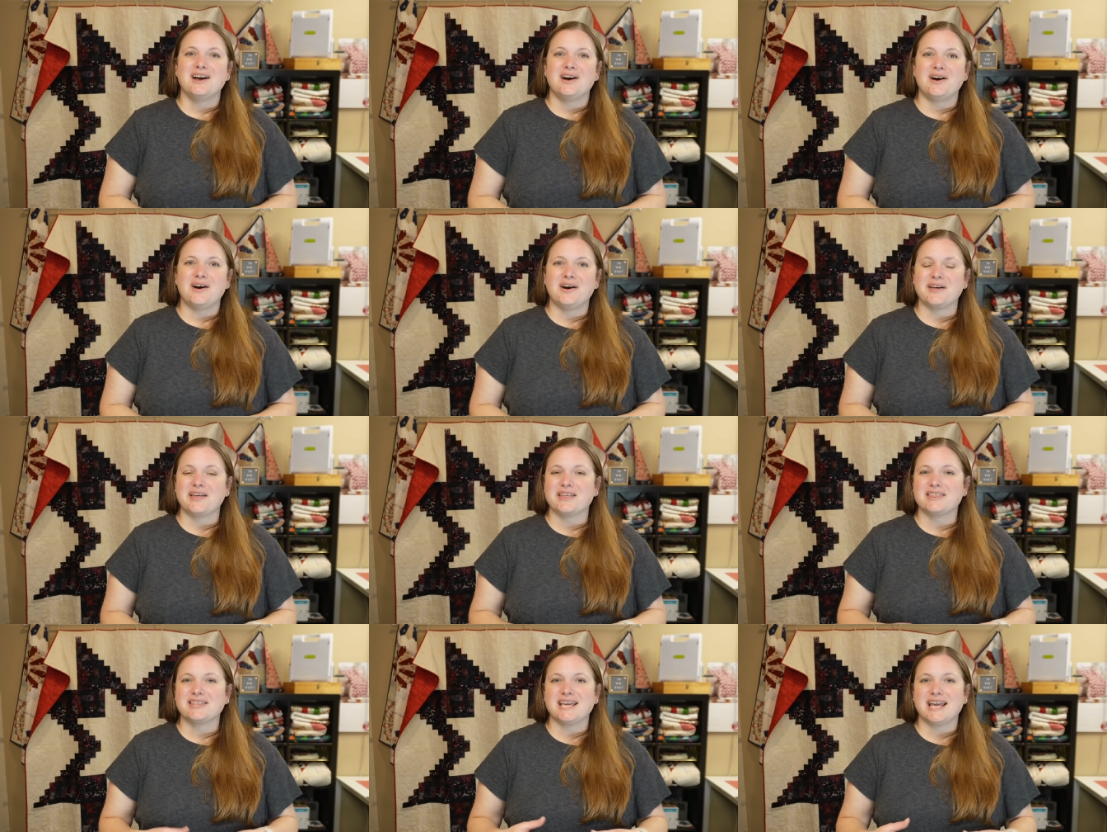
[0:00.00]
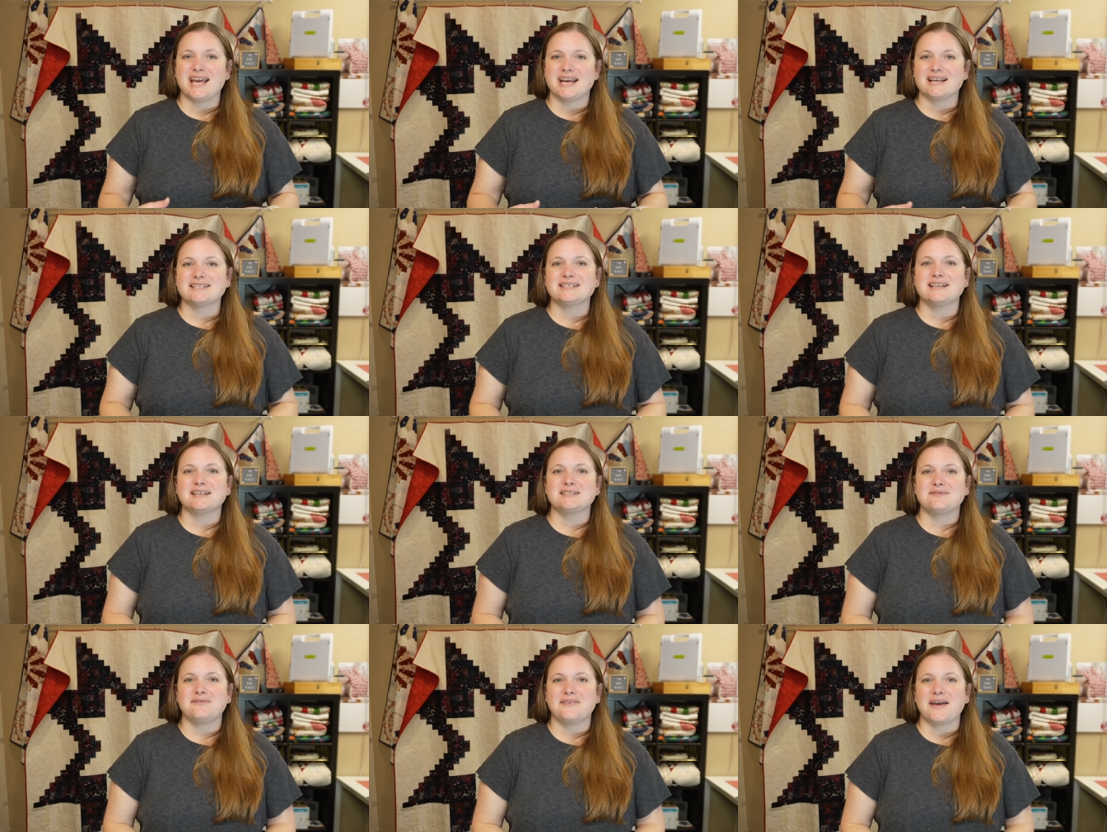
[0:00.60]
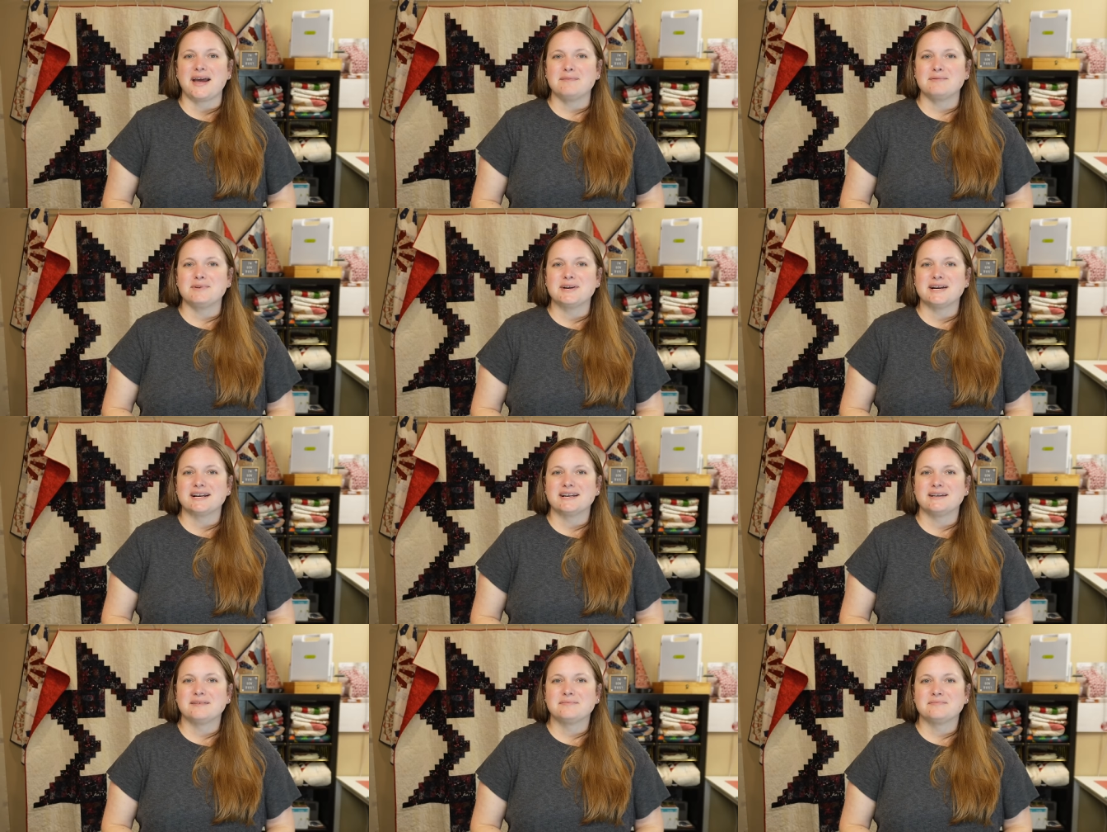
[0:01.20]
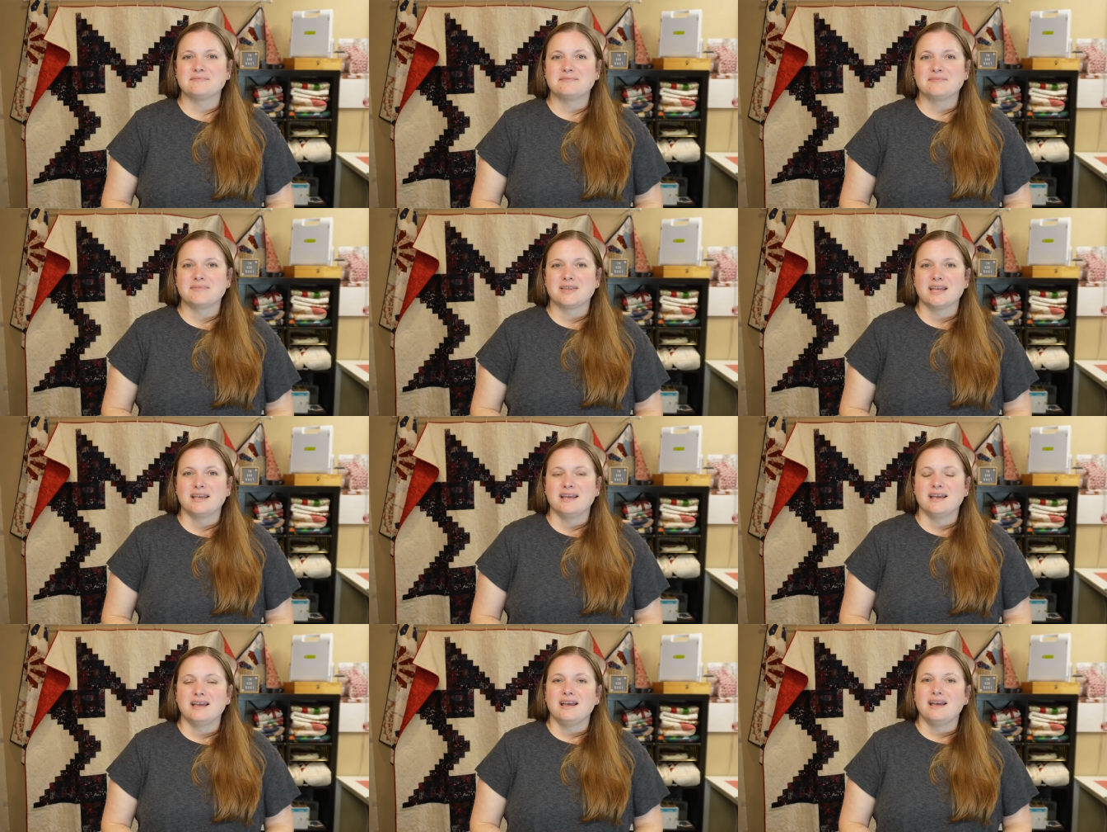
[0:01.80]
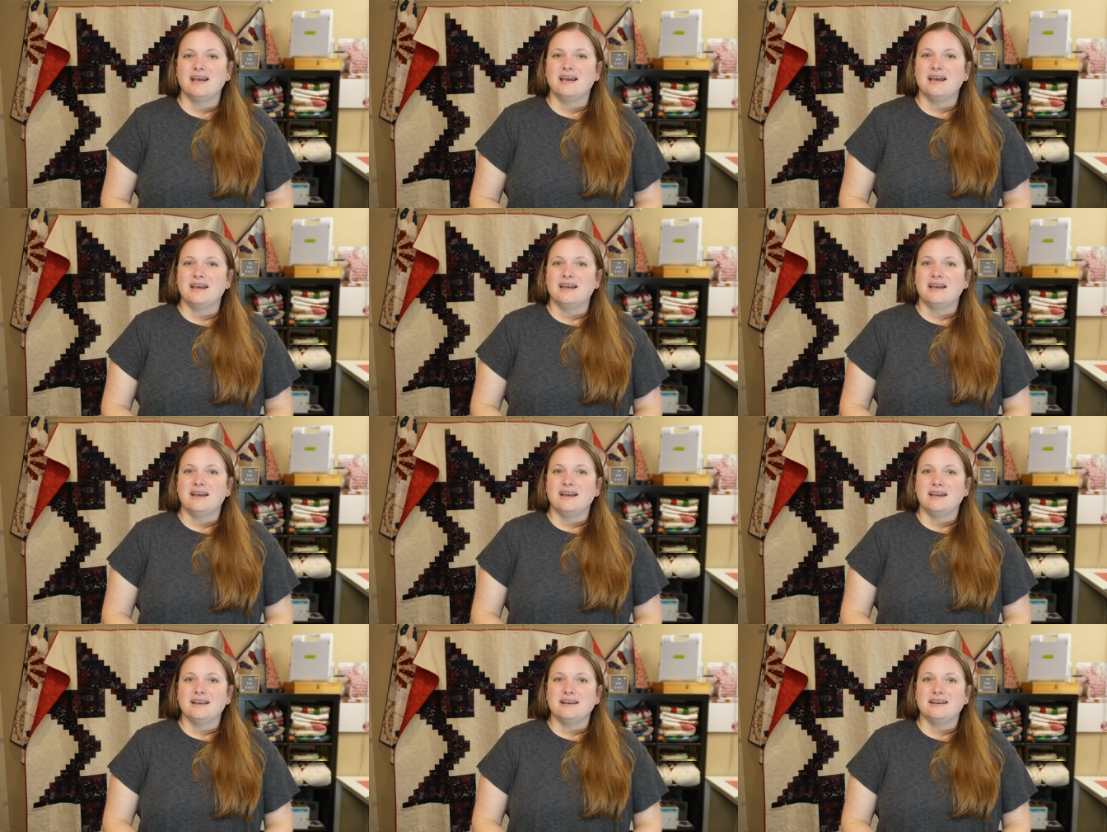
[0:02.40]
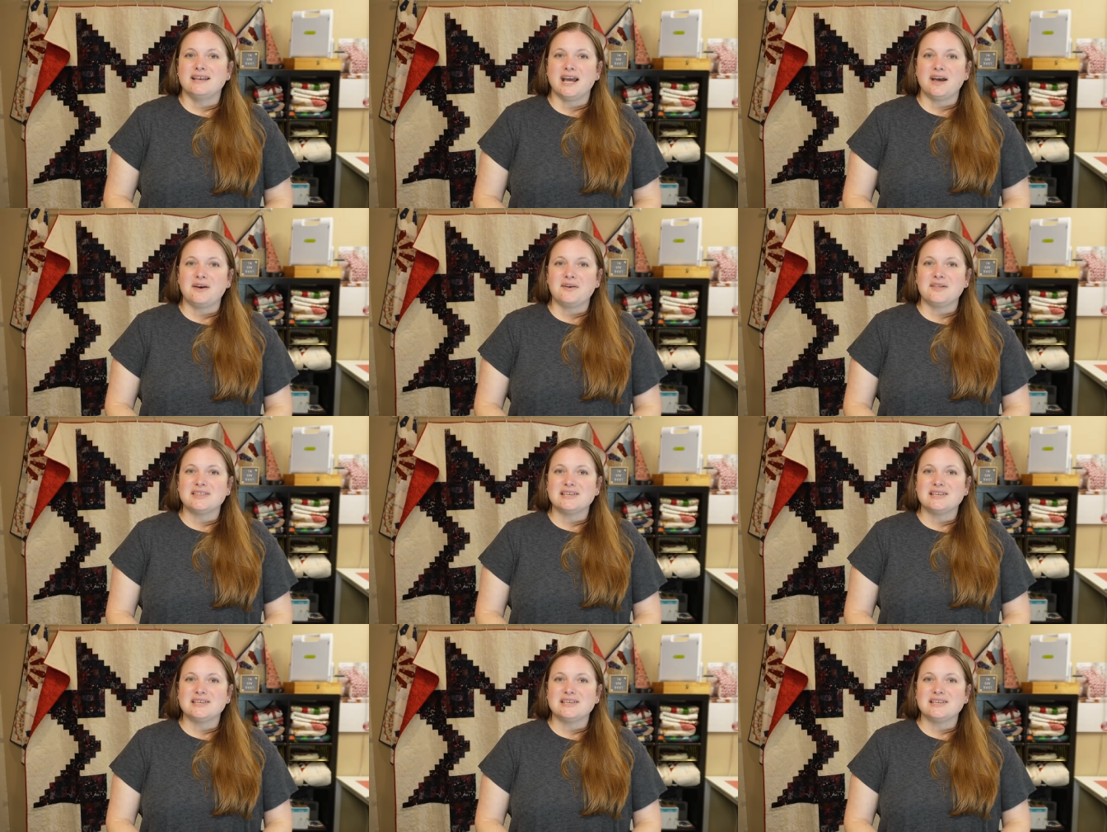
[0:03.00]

all of the excess fabric. Now